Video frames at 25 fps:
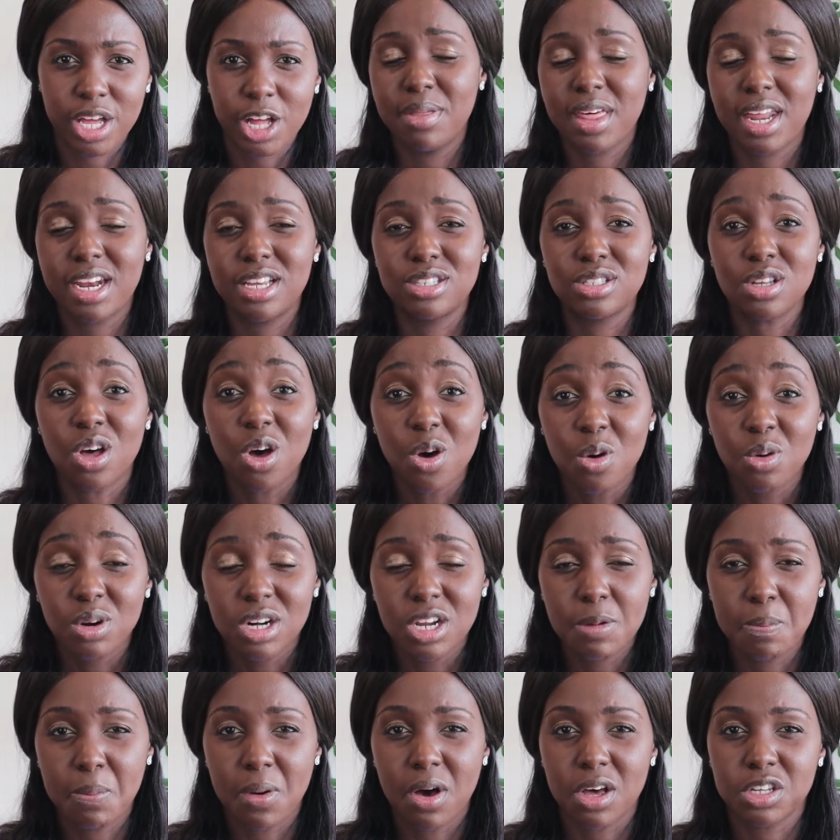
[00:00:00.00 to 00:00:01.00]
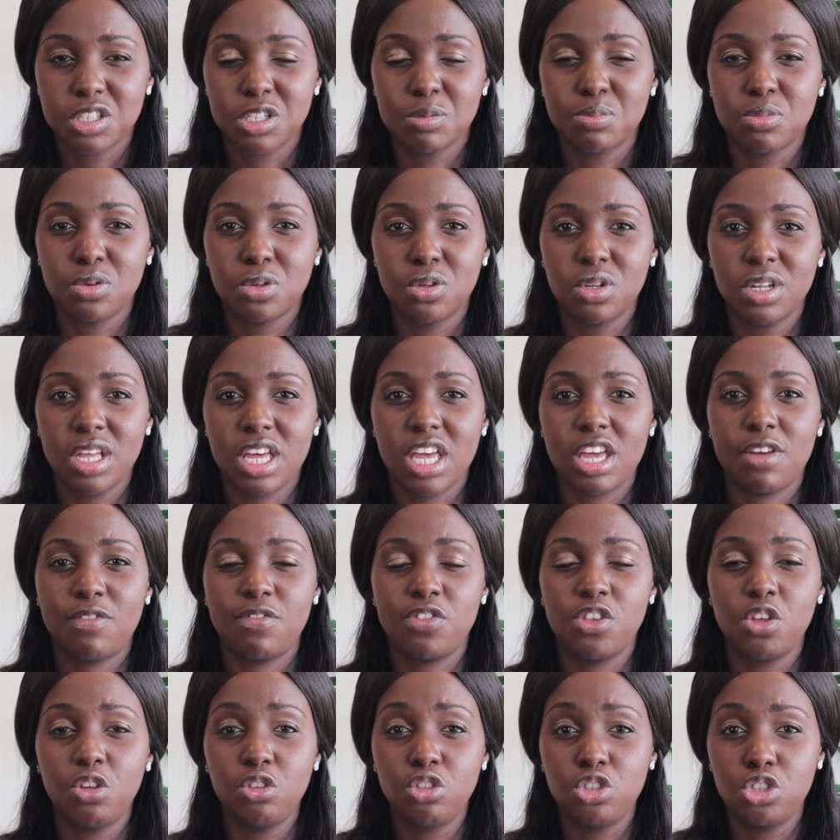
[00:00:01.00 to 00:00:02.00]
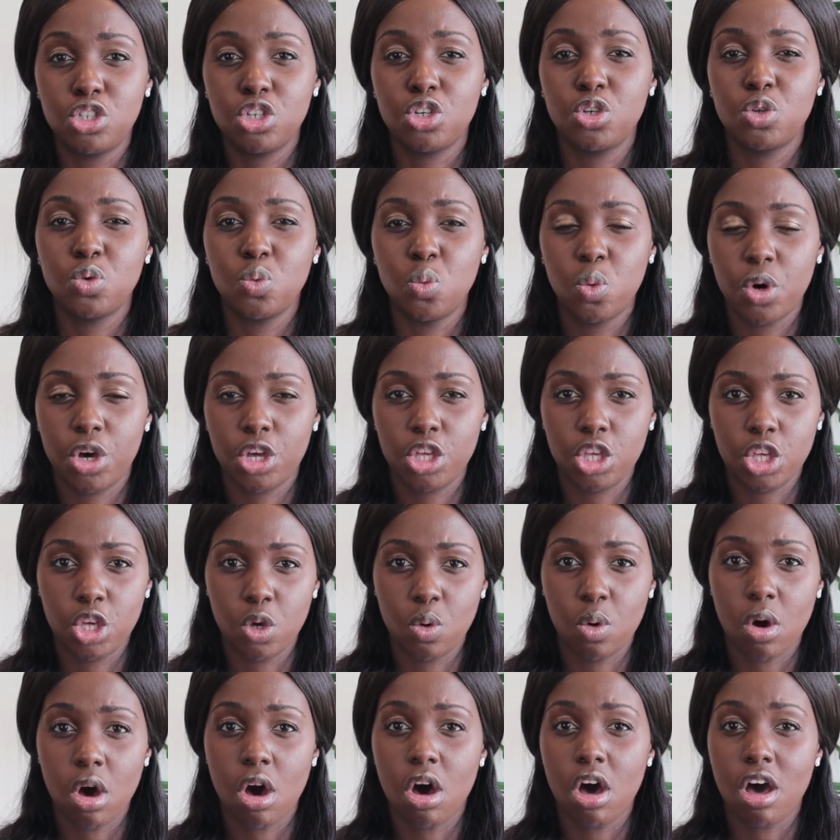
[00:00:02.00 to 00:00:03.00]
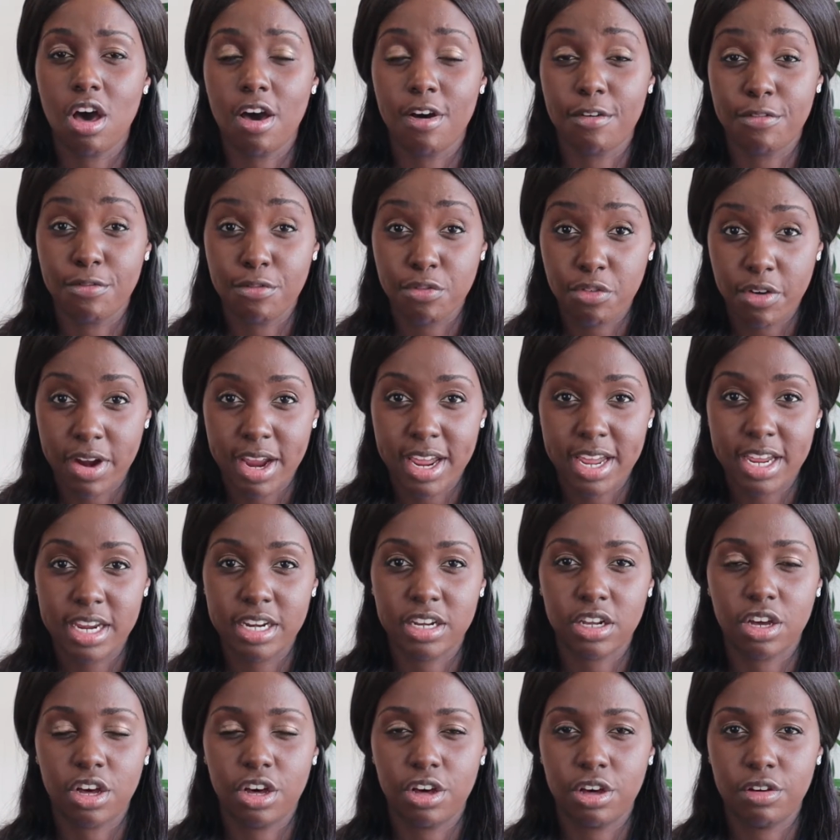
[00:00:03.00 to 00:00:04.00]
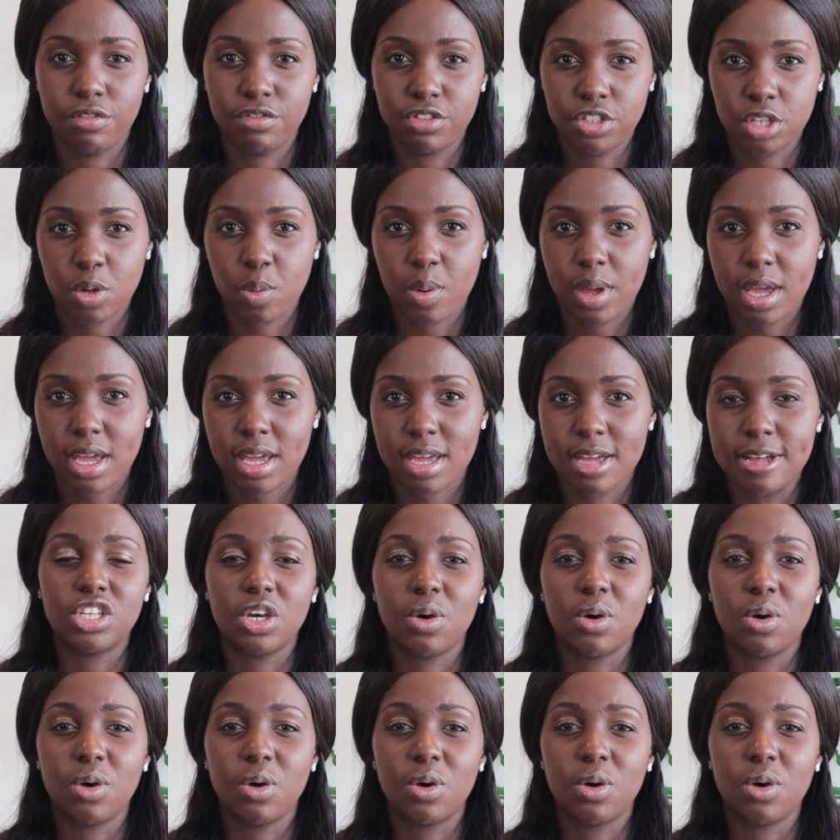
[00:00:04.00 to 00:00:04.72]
But that is only possible if you do what you are afraid of doing.